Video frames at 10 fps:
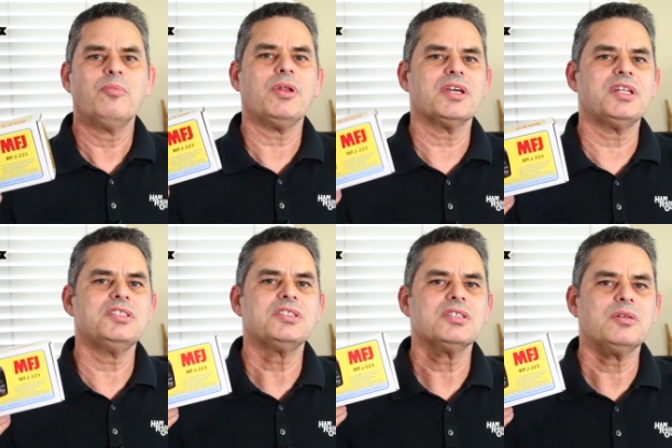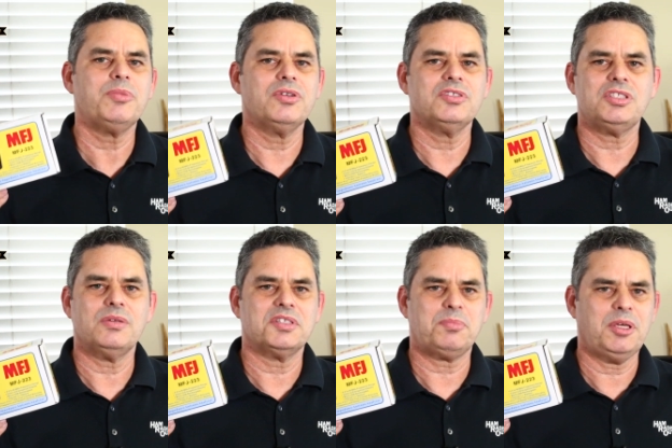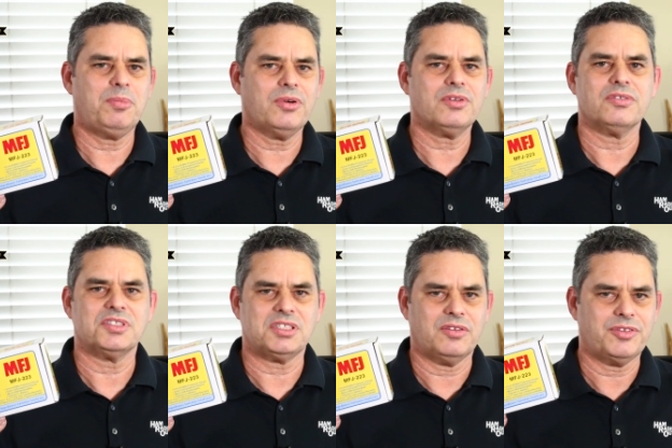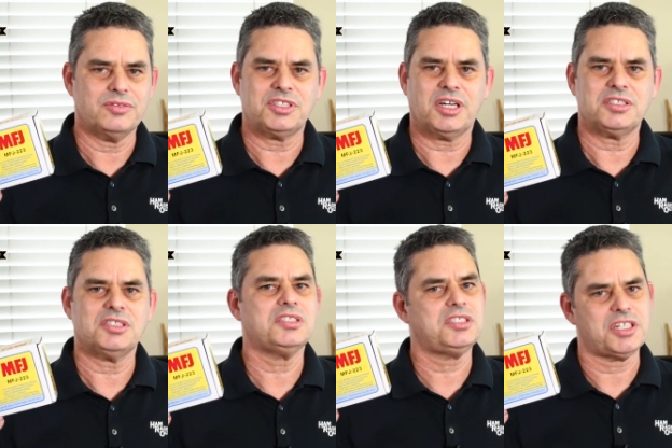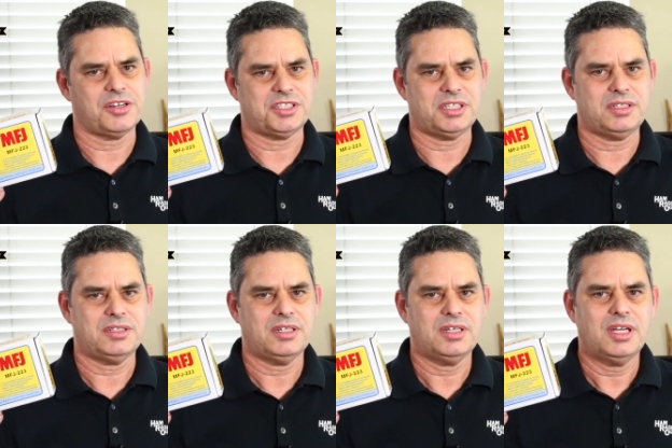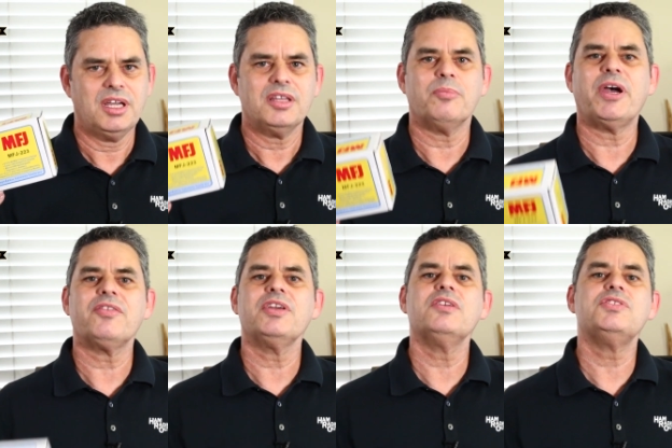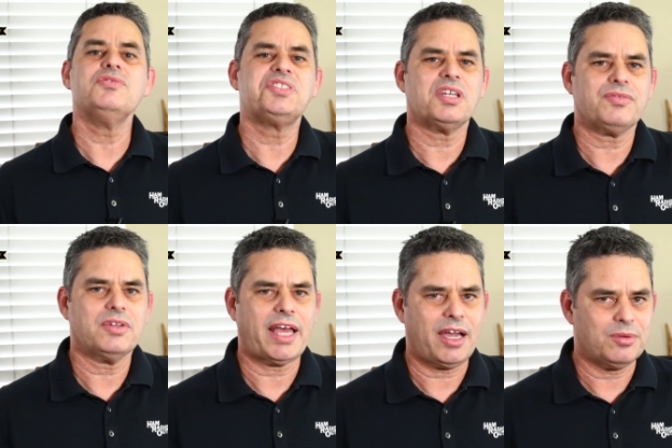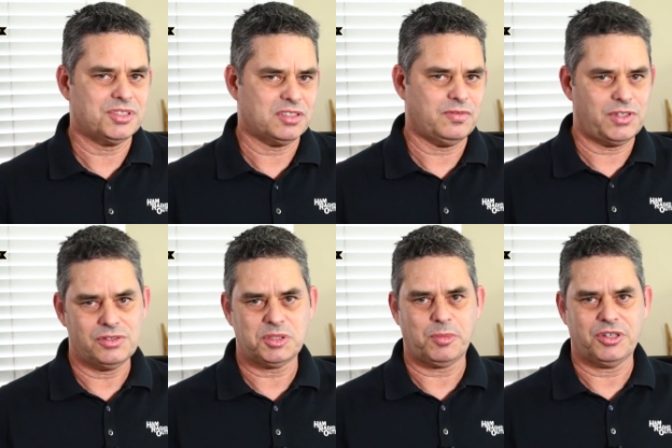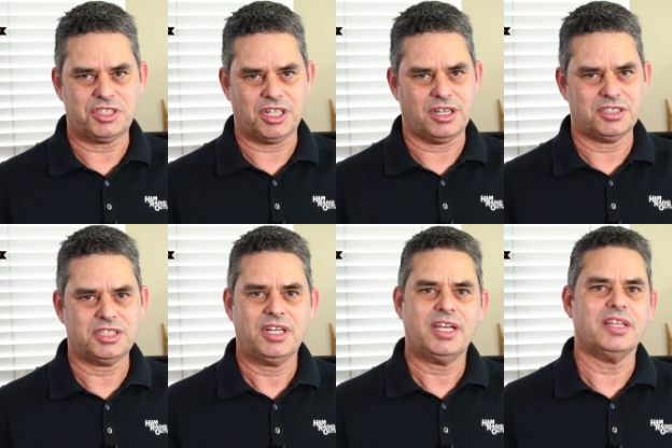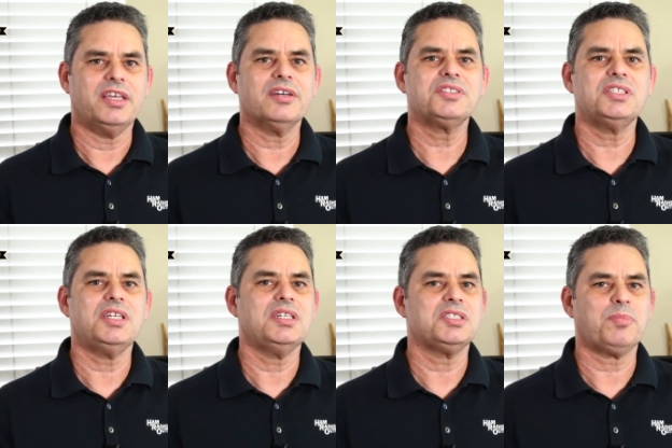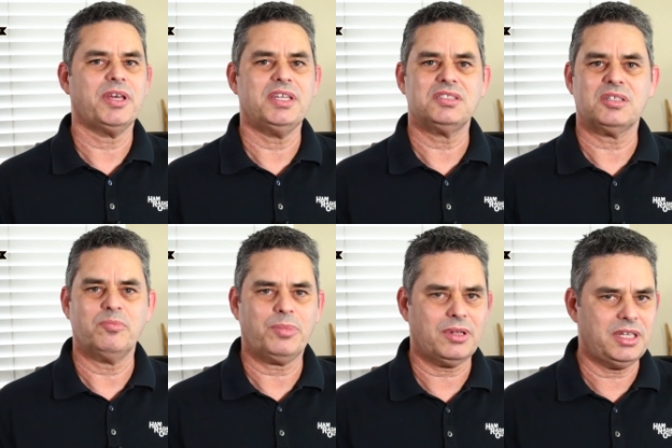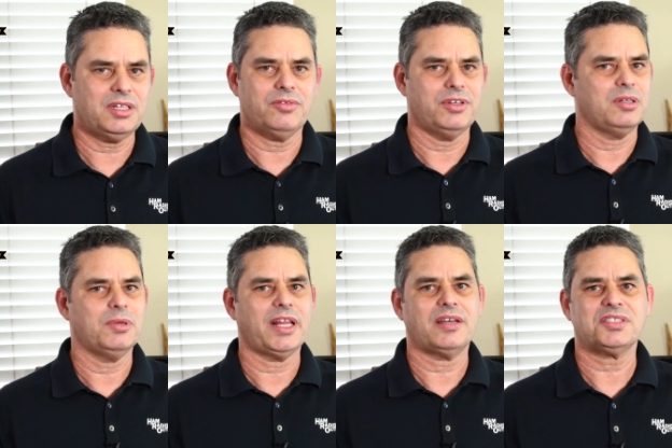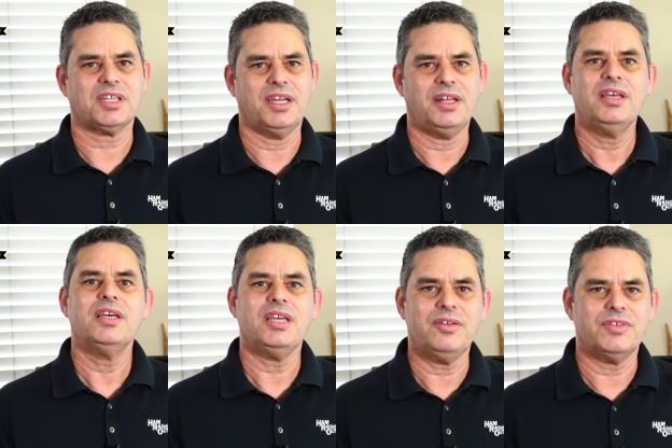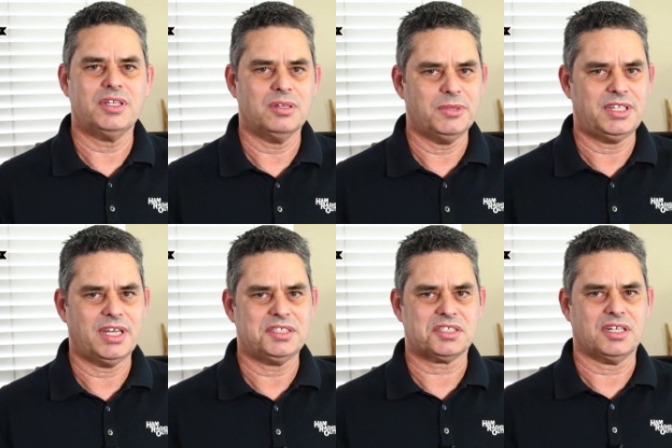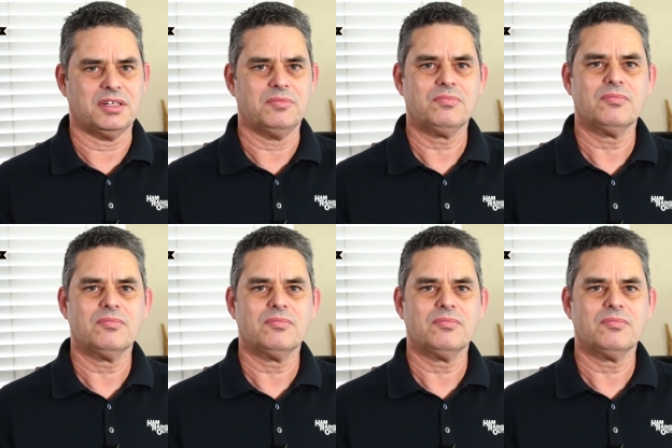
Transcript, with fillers: Plug it into the computer's USB port or a cell phone charger to charge it. The battery gives you several hours of use per charge, and the LCD display is completely readable outside, even in the midday sun.